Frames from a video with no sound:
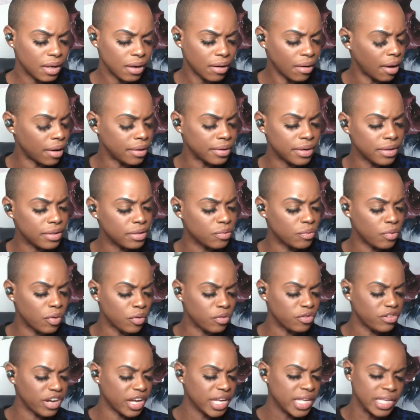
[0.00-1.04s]
Or nothing won't
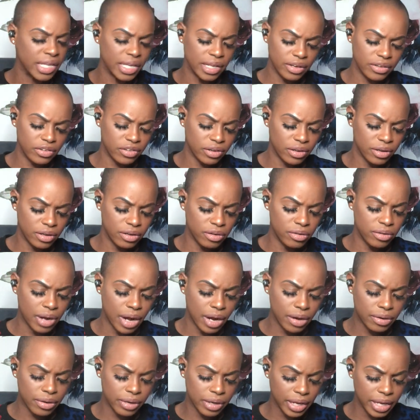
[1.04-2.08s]
change. You're
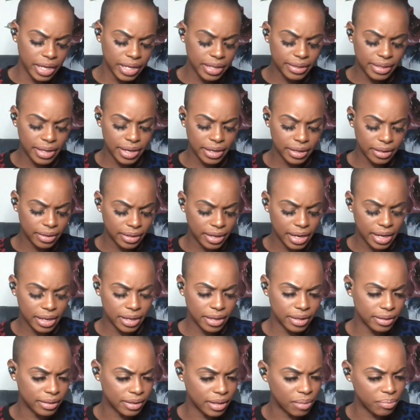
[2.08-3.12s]
not going to get
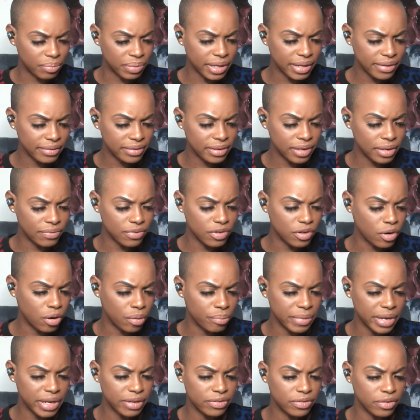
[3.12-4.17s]
that blessing if you don't
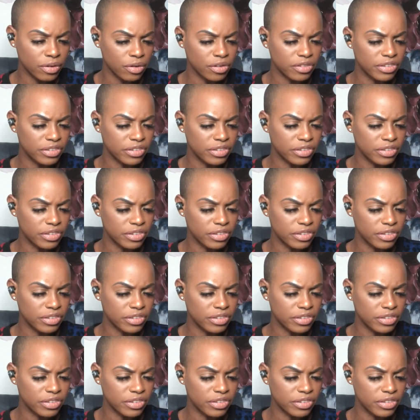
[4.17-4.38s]
make certain